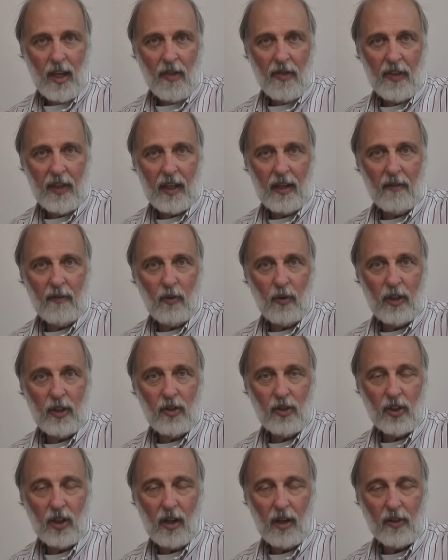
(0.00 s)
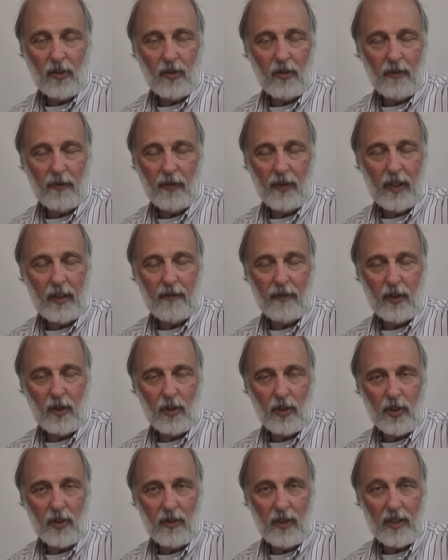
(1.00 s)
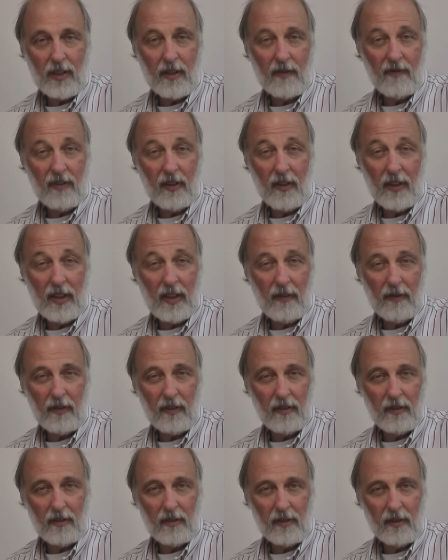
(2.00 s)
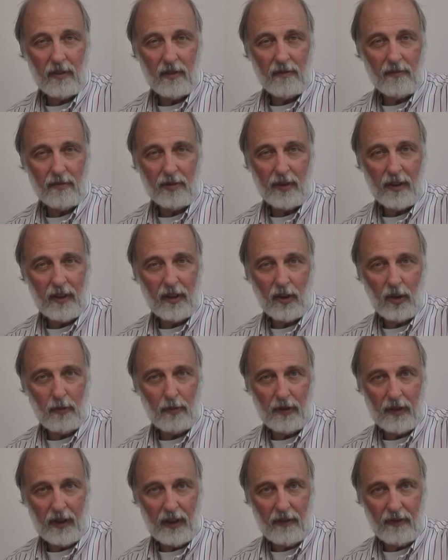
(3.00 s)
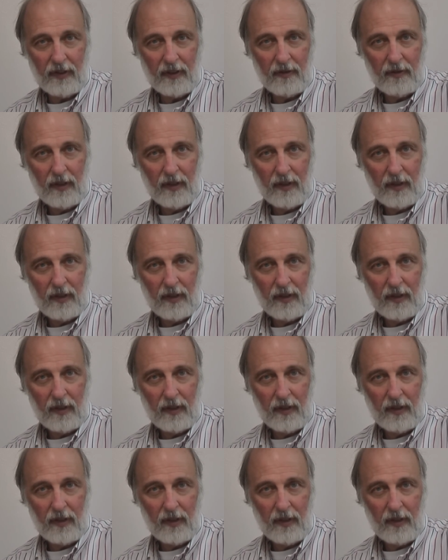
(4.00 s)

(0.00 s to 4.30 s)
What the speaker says: Think of when you talk to a friend of yours who has a very different political belief.